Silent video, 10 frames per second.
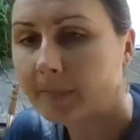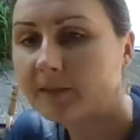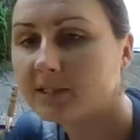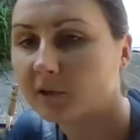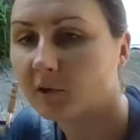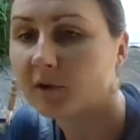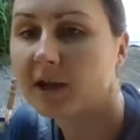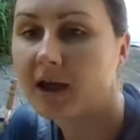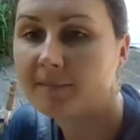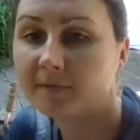So
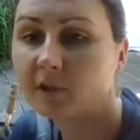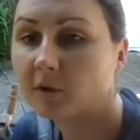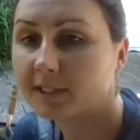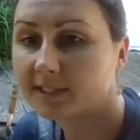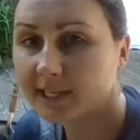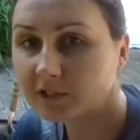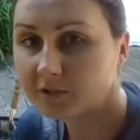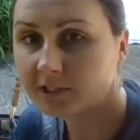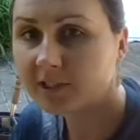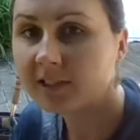if you go on
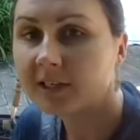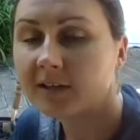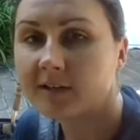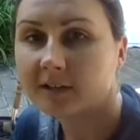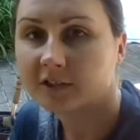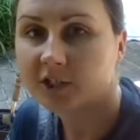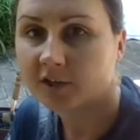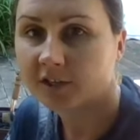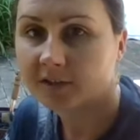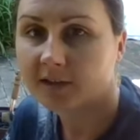Central, the
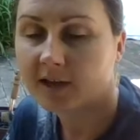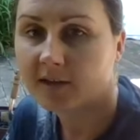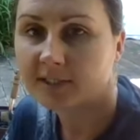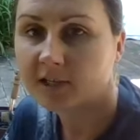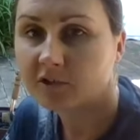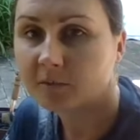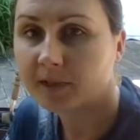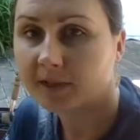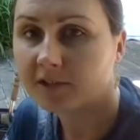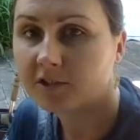Sheridan Central
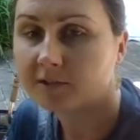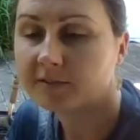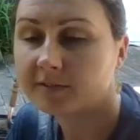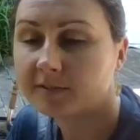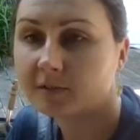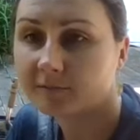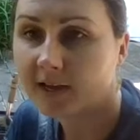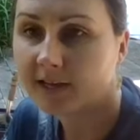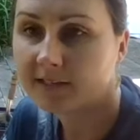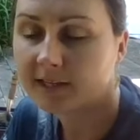page, you'll find